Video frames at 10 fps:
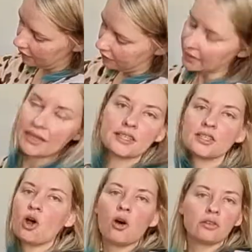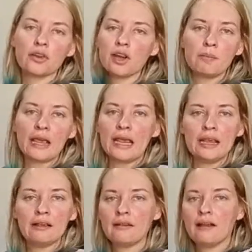like, it's not gonna
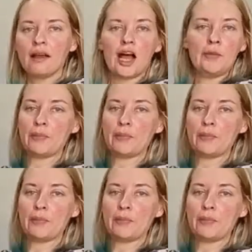be a